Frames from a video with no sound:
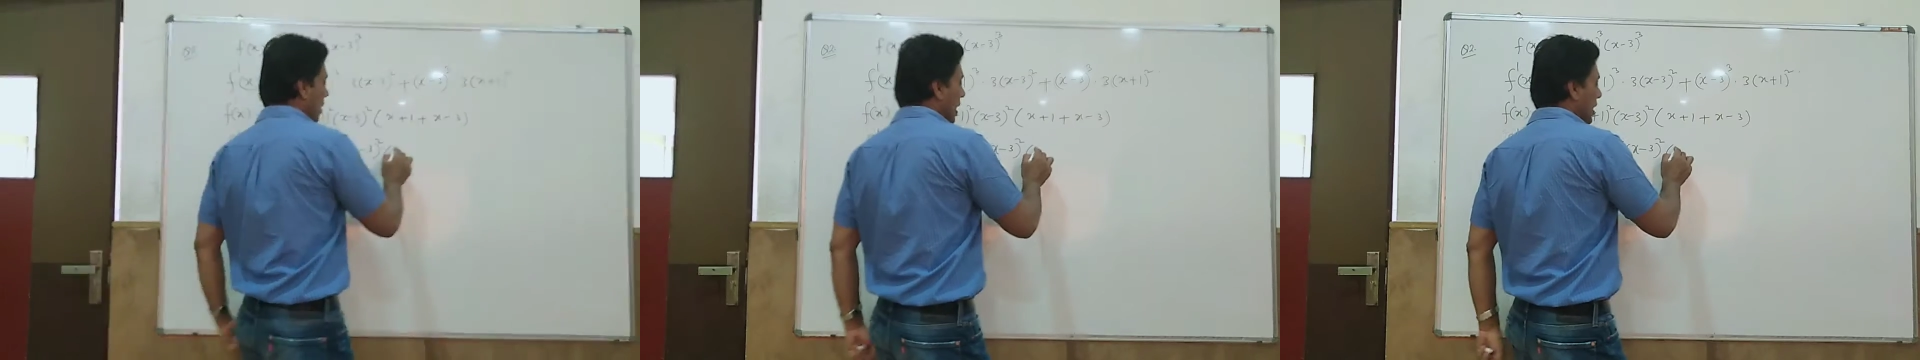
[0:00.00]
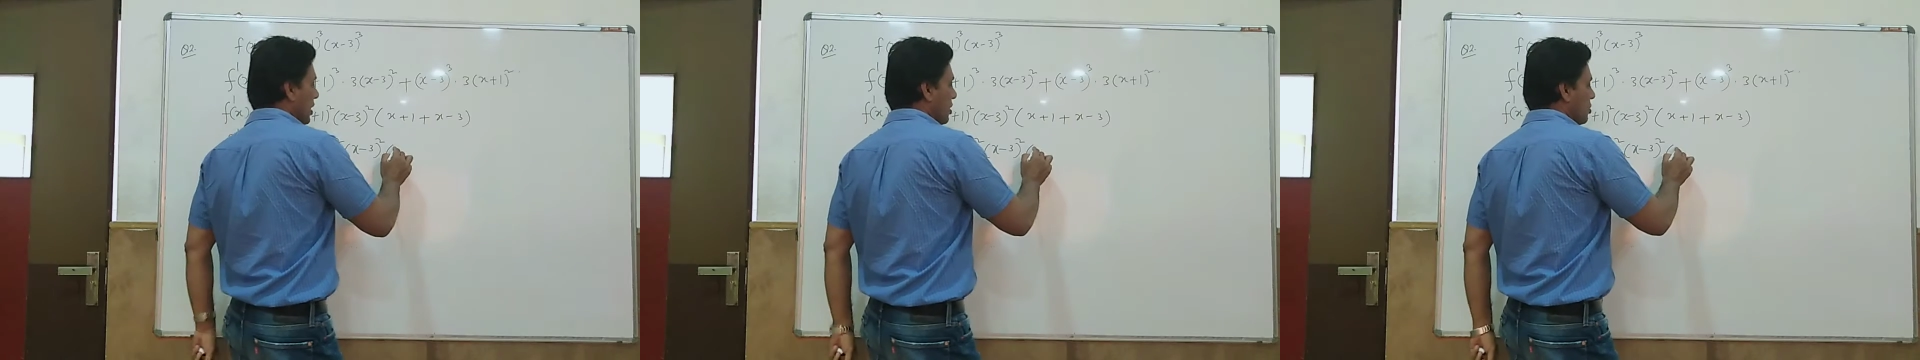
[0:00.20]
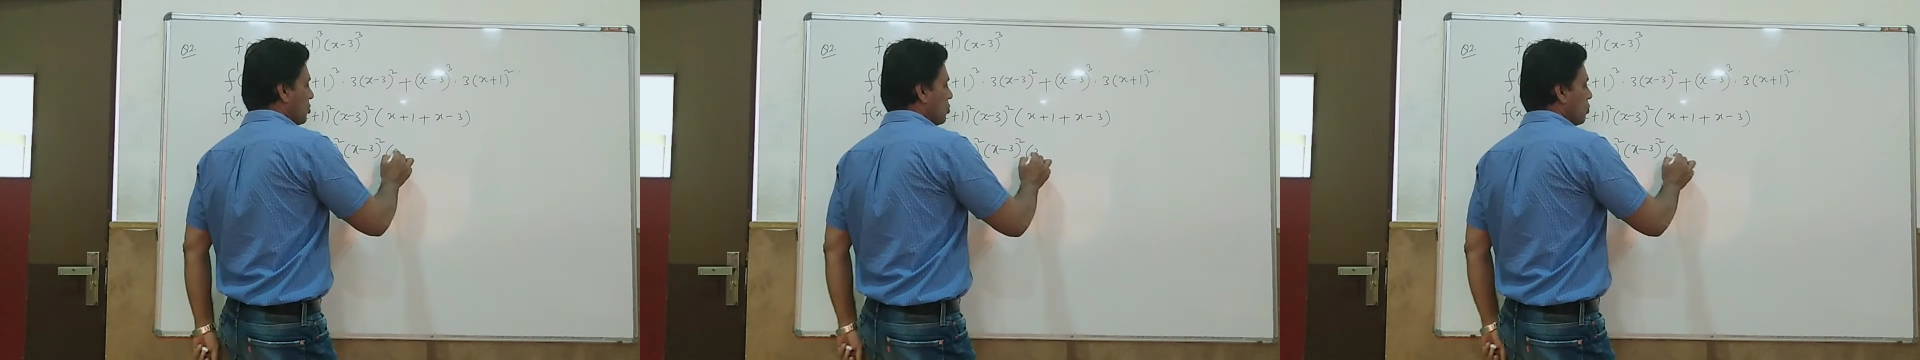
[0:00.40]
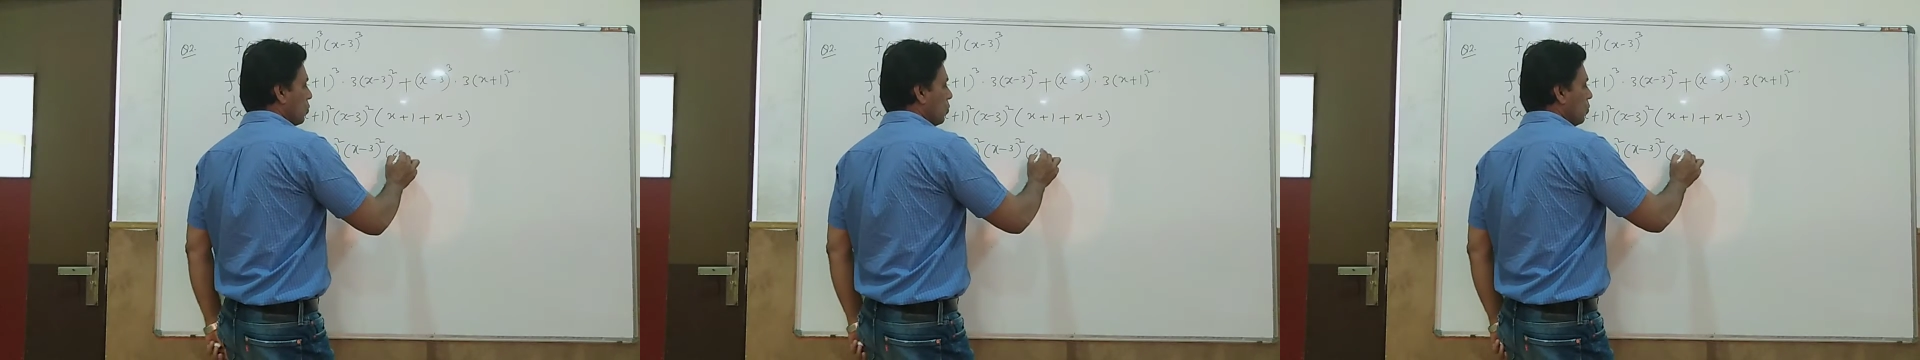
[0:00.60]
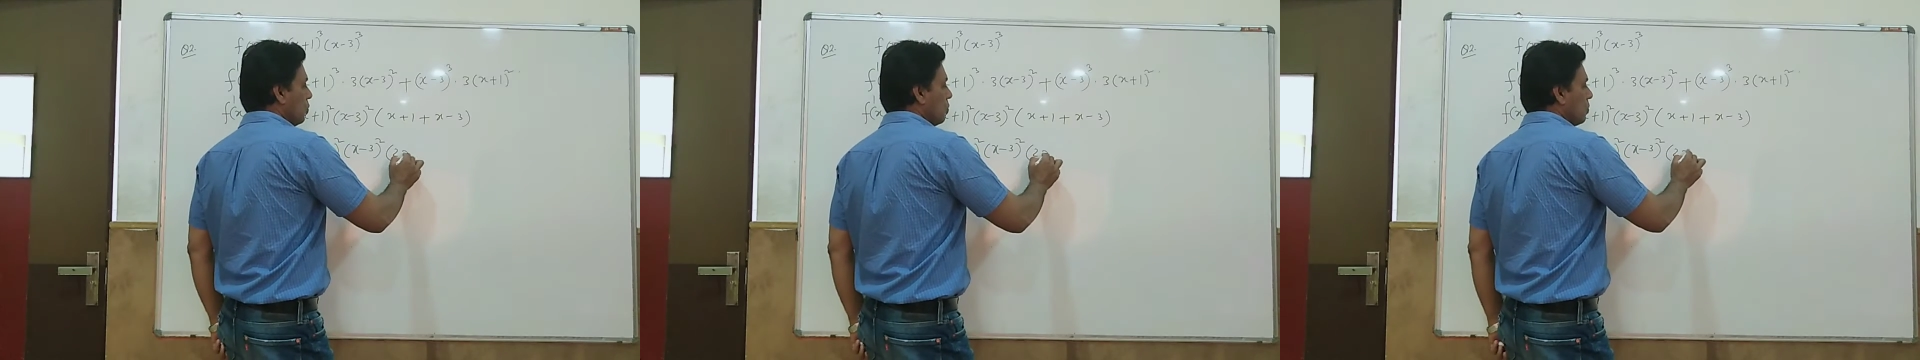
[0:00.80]
minus
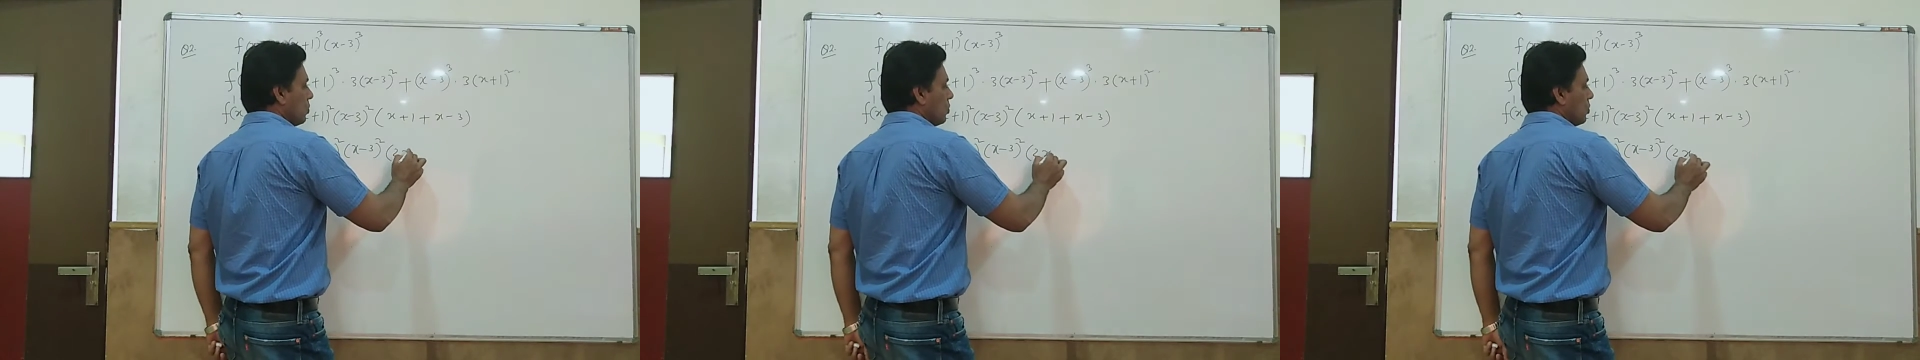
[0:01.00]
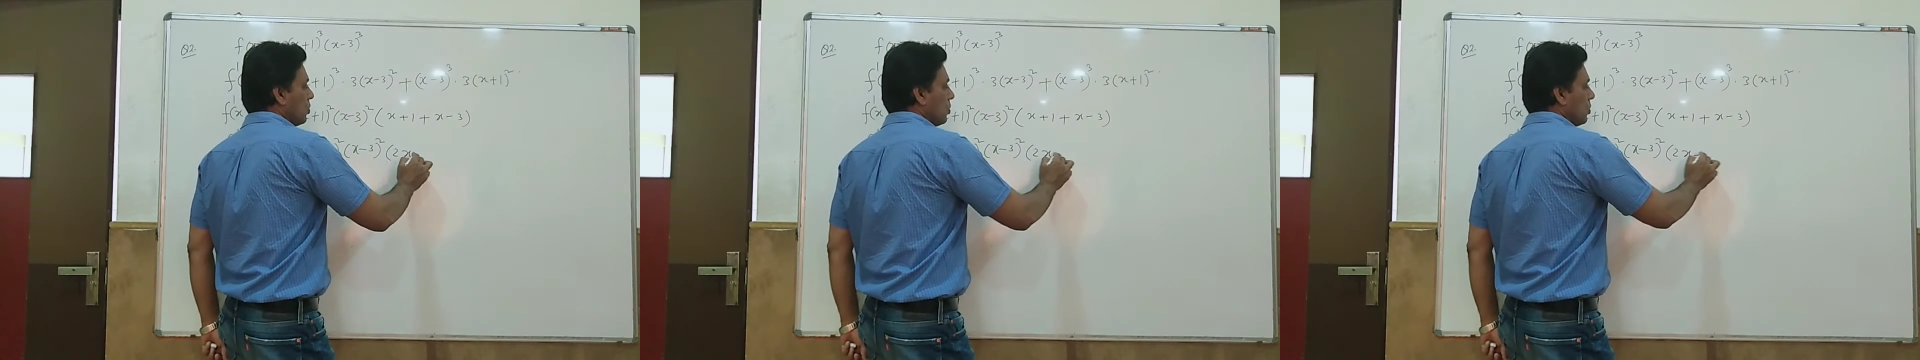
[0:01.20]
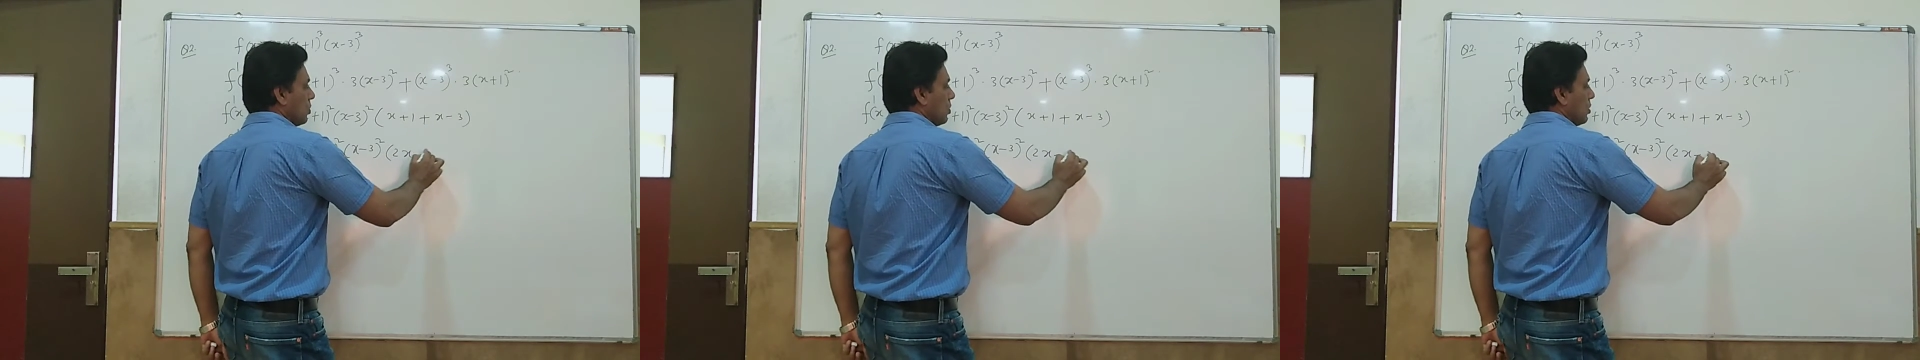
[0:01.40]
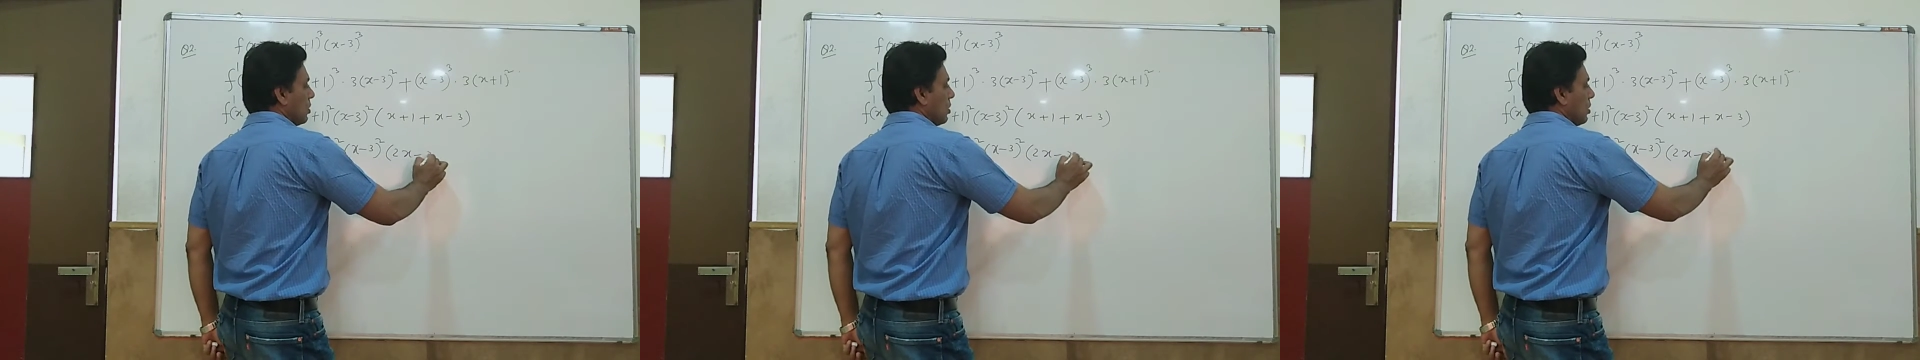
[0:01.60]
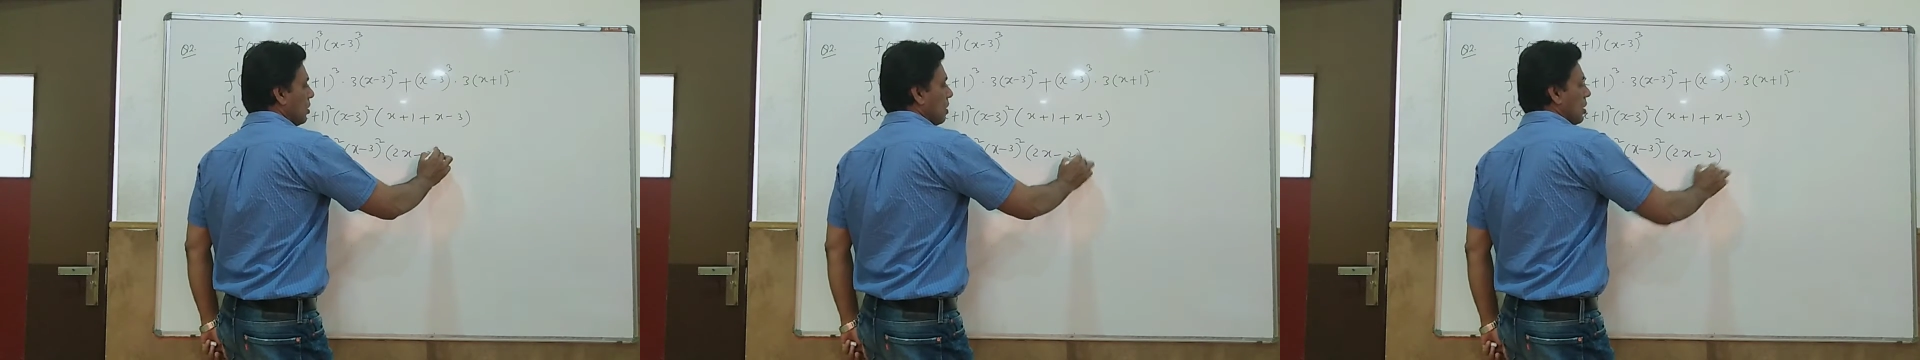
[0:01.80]
2,
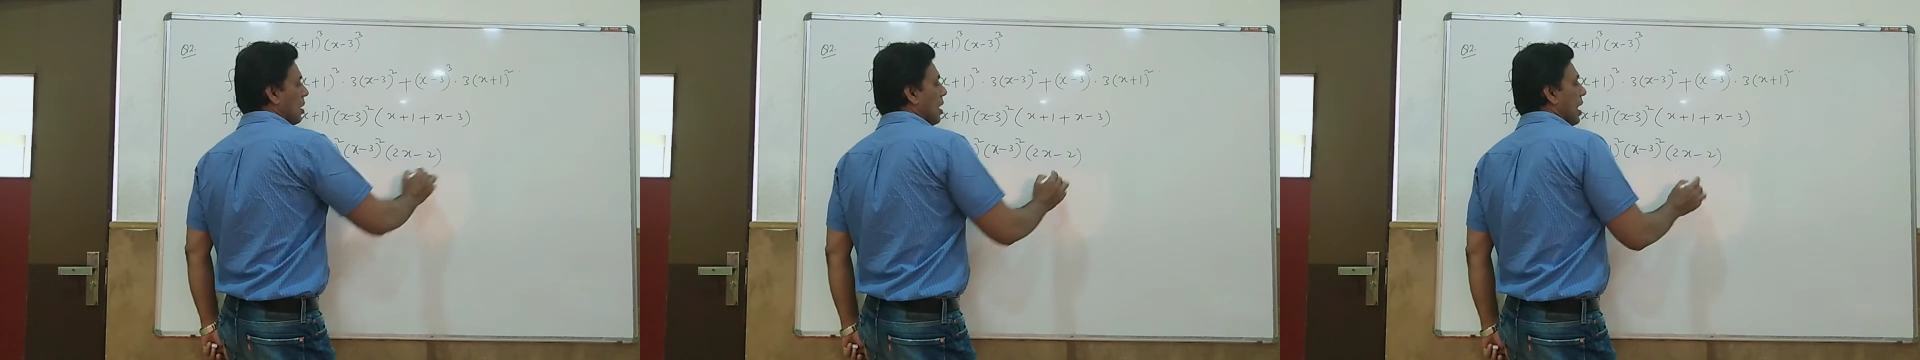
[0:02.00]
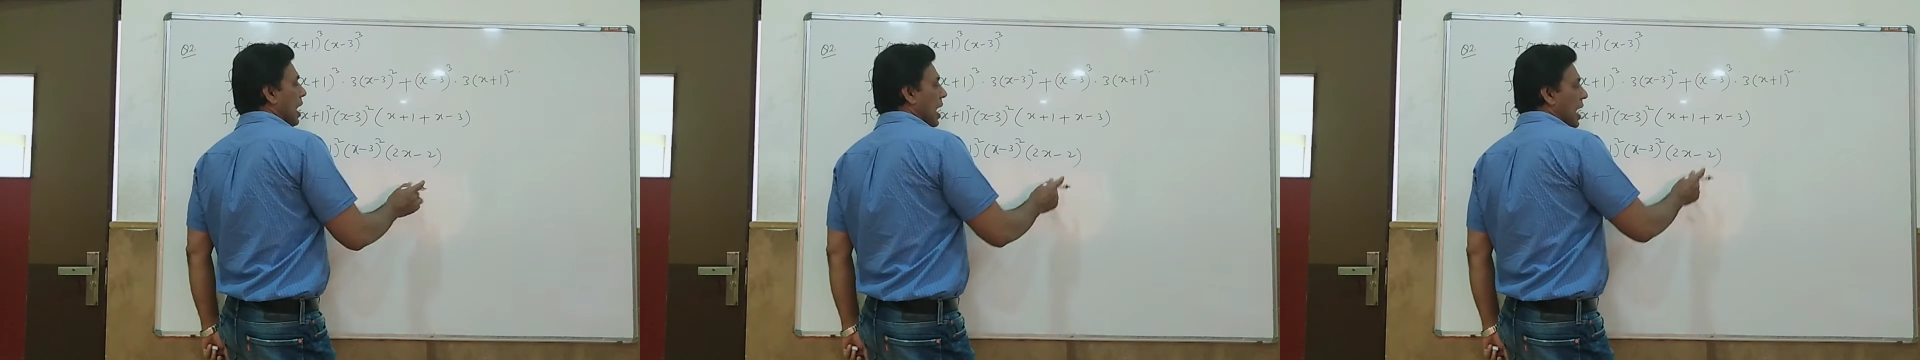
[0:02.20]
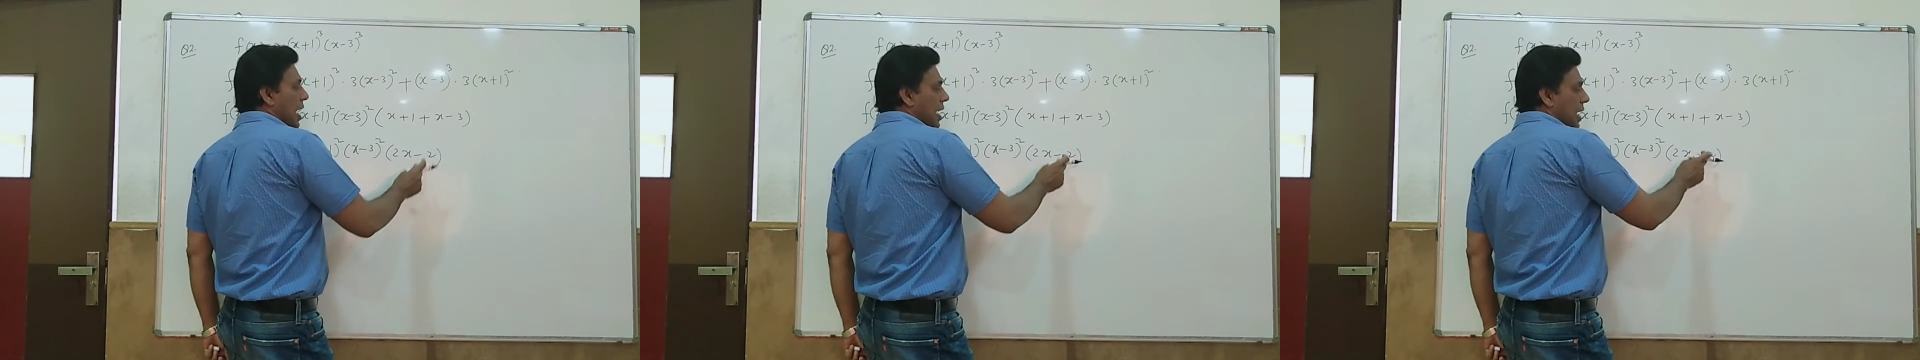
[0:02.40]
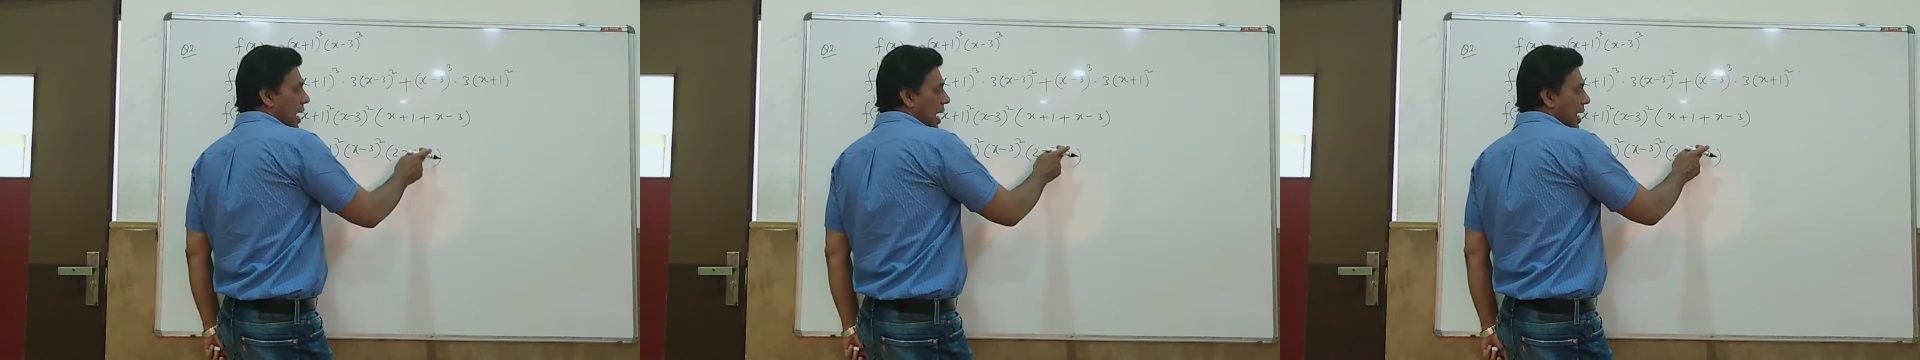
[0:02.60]
and